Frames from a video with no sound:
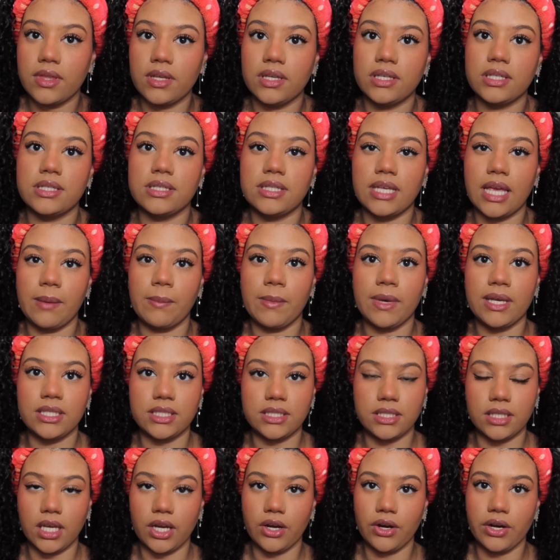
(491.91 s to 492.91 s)
the same
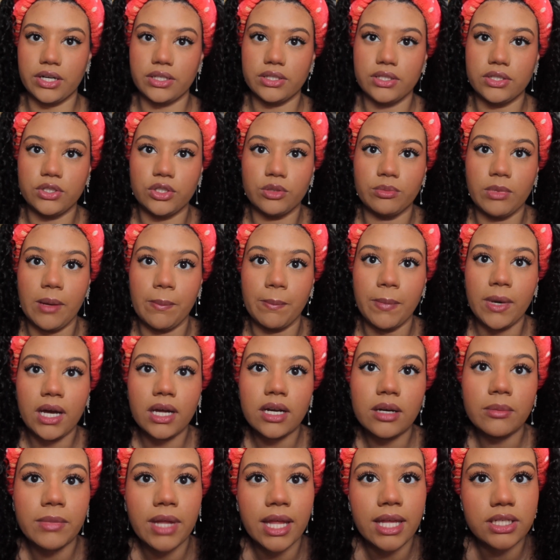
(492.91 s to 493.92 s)
mascara to do my
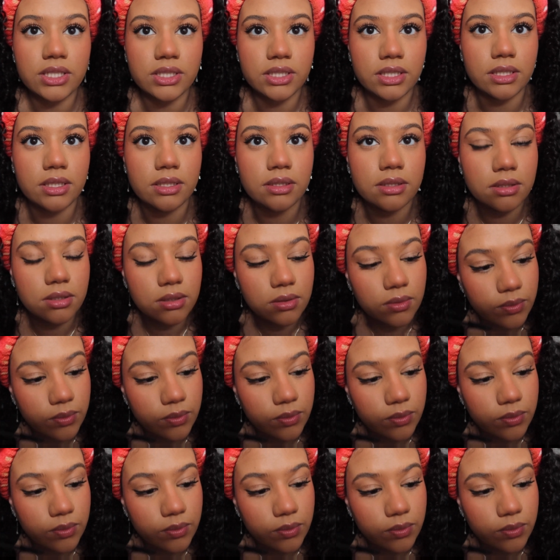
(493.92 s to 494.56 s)
bottom lashes.